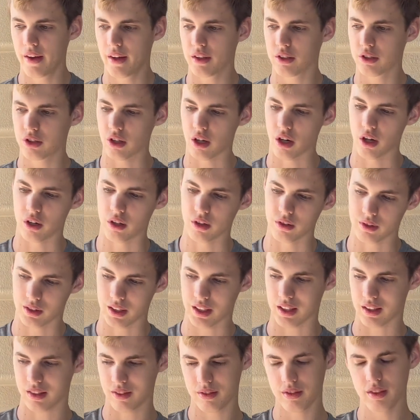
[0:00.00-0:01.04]
So
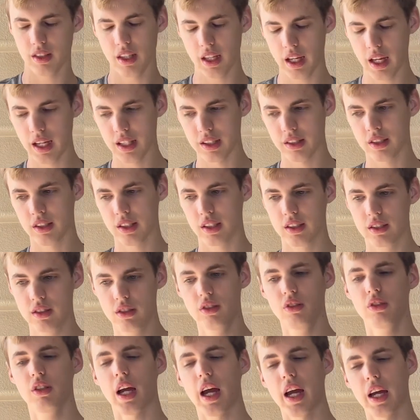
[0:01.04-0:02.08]
it
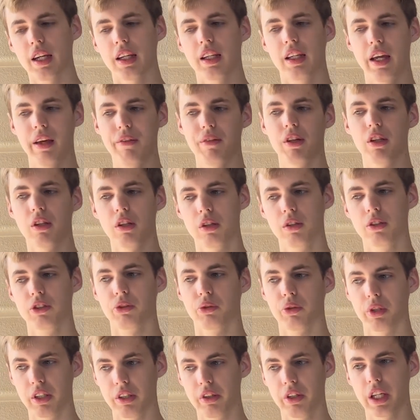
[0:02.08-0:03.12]
you kind of give it a little
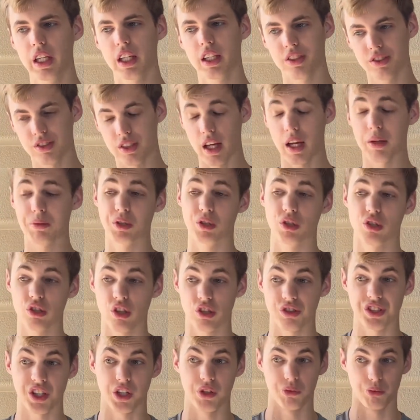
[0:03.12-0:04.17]
leeway because the episode
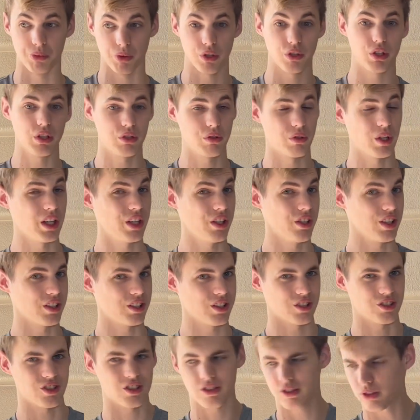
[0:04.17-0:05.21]
starts out really great. You get
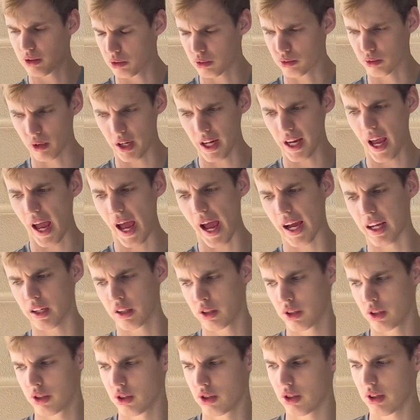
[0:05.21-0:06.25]
this great act,
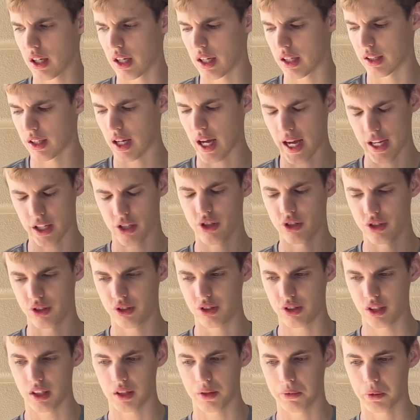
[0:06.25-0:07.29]
uh, action
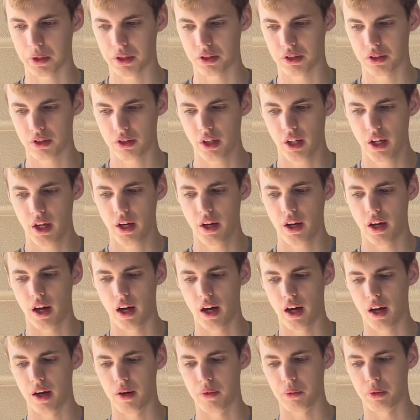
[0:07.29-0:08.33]
sequence
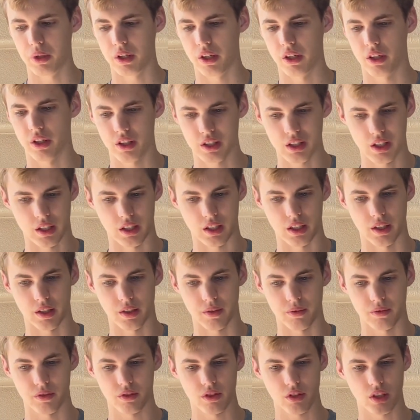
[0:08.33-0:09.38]
Um, where
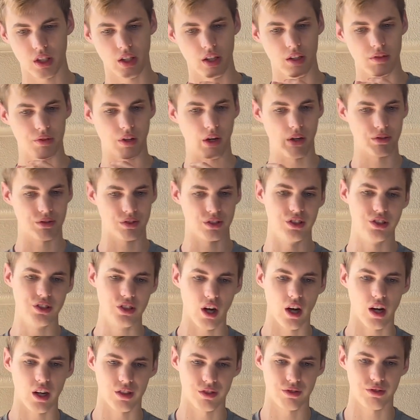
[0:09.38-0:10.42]
um, it involves
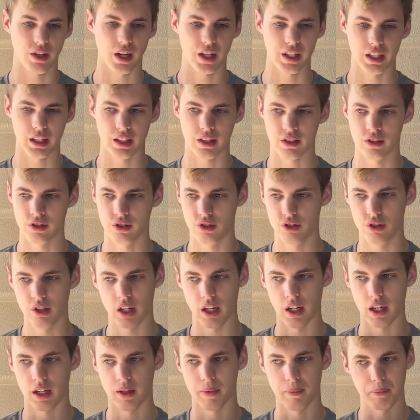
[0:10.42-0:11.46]
dogfighting and
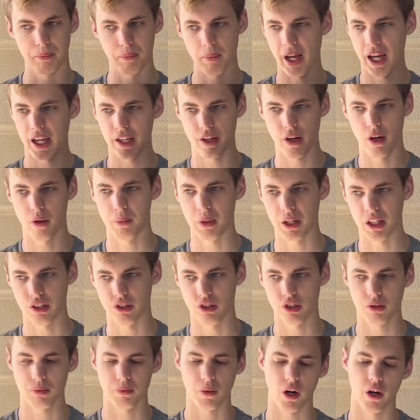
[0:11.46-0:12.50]
um, Mando being
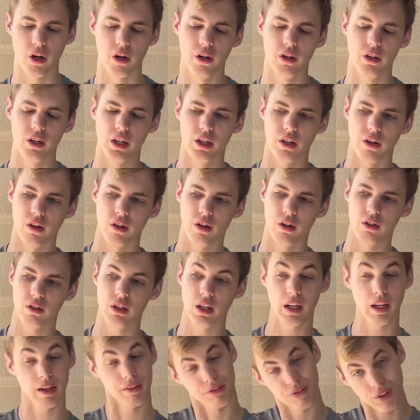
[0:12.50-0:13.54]
smart and all,
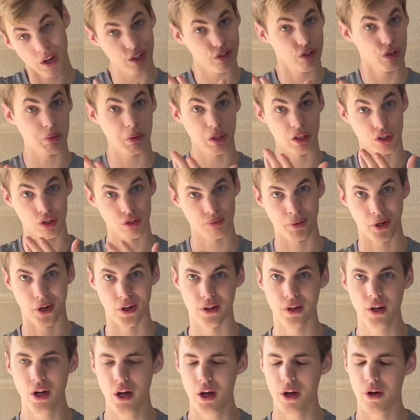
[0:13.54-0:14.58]
and finally being
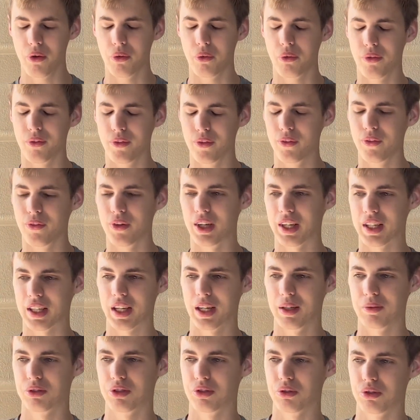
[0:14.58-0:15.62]
smart when it
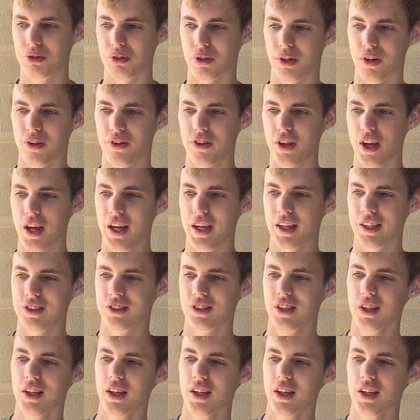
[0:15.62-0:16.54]
comes to certain things.